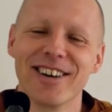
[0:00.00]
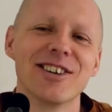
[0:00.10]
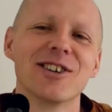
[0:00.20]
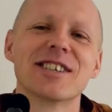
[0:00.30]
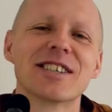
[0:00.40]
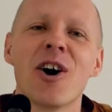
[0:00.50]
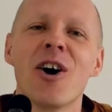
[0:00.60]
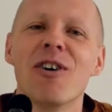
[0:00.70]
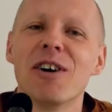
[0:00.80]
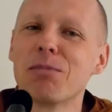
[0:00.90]
You just
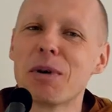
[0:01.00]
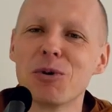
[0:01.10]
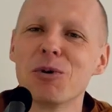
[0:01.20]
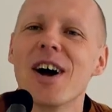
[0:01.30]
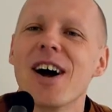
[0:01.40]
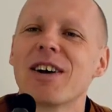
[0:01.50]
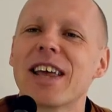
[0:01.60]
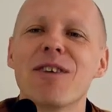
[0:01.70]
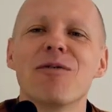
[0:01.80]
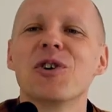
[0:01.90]
go and people
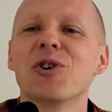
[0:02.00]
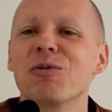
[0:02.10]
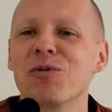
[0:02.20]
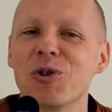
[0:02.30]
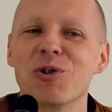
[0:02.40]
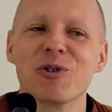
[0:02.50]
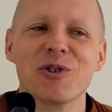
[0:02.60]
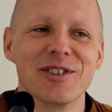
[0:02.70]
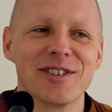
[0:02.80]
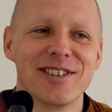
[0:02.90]
give you
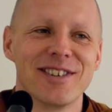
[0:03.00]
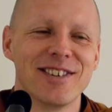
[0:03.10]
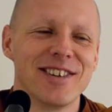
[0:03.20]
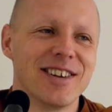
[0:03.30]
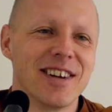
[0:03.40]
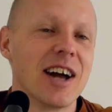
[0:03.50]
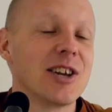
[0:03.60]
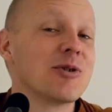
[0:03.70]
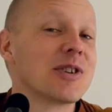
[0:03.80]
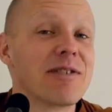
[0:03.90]
food. And
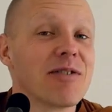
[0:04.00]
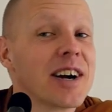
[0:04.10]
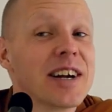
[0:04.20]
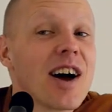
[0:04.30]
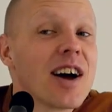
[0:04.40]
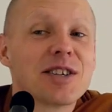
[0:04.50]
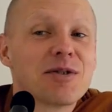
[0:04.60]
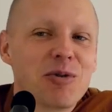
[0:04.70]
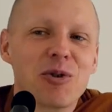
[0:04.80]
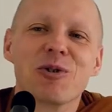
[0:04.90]
usually very nice
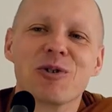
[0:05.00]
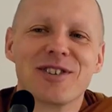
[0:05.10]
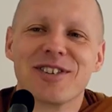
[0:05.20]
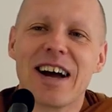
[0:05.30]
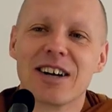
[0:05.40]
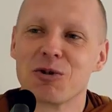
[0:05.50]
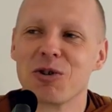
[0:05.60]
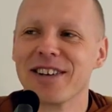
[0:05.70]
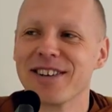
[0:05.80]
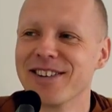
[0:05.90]
food,
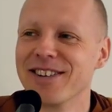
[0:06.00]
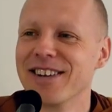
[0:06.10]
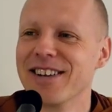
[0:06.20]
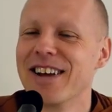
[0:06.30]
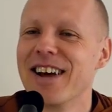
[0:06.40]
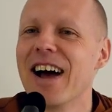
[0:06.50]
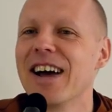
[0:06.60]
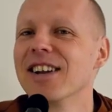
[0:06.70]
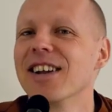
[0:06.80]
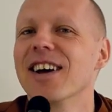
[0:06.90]
actually.
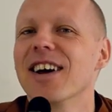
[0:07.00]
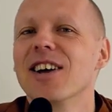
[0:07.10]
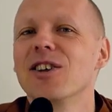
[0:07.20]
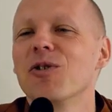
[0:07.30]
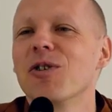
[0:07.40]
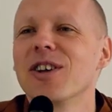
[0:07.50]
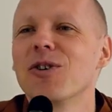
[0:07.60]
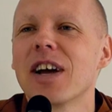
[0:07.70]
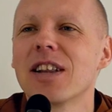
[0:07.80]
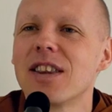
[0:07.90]
And you you
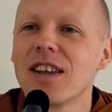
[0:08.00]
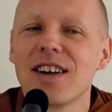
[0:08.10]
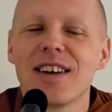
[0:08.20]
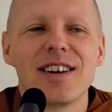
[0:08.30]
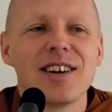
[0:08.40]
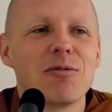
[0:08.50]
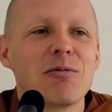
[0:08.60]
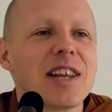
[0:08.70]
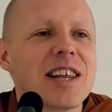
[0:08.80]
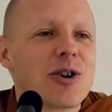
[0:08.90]
get the
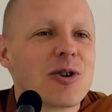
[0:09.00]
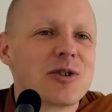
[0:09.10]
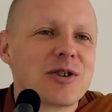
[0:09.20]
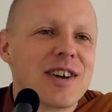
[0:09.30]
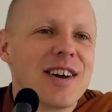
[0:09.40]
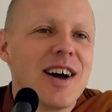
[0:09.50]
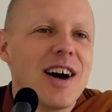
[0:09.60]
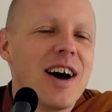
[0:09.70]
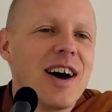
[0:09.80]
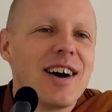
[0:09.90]
really good
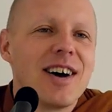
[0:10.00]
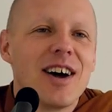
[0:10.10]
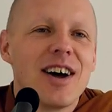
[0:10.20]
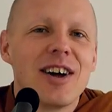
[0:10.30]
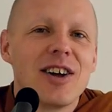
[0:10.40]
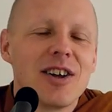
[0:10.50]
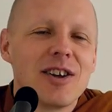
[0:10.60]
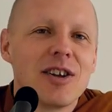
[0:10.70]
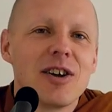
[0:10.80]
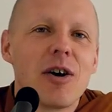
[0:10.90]
uh,
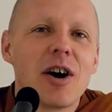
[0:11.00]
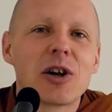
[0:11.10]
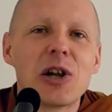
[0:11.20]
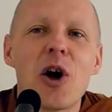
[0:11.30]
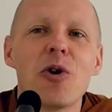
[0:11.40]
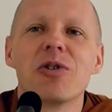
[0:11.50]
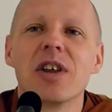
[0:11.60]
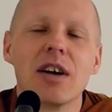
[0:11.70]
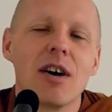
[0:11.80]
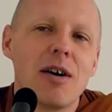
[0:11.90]
uh,
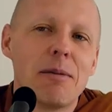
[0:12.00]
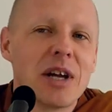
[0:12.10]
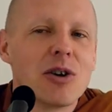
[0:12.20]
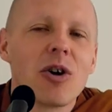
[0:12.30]
clothing. I mean,